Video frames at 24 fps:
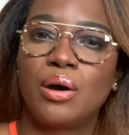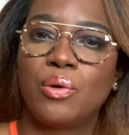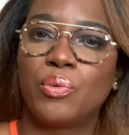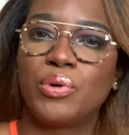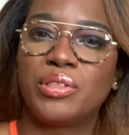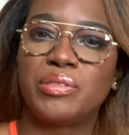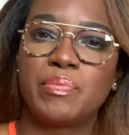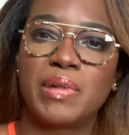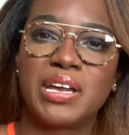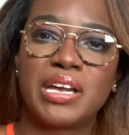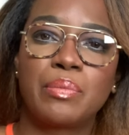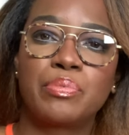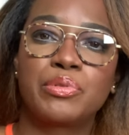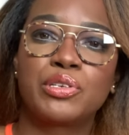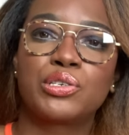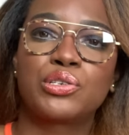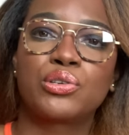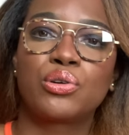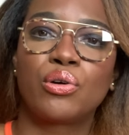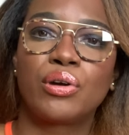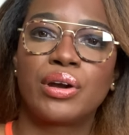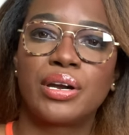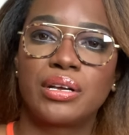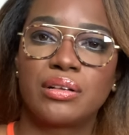with makeup
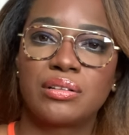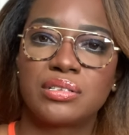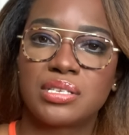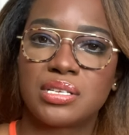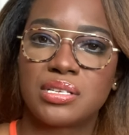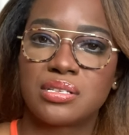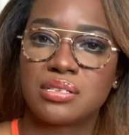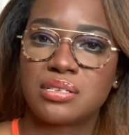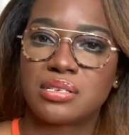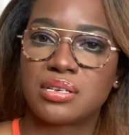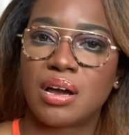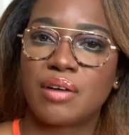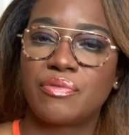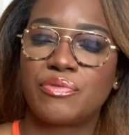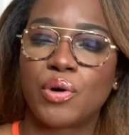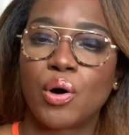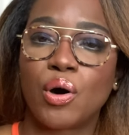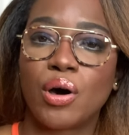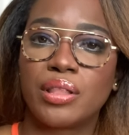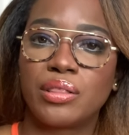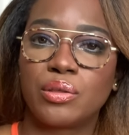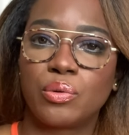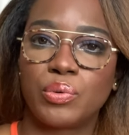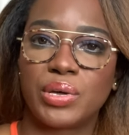tutorials and stuff
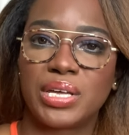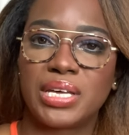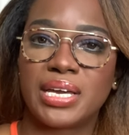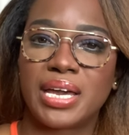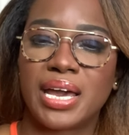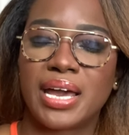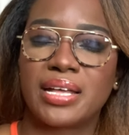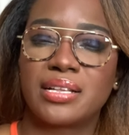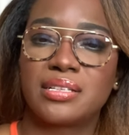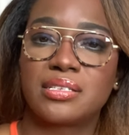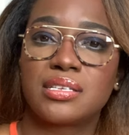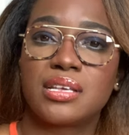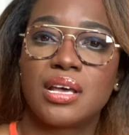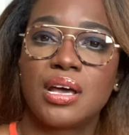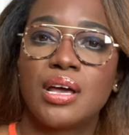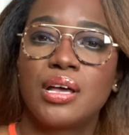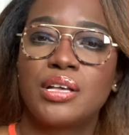on the weekends.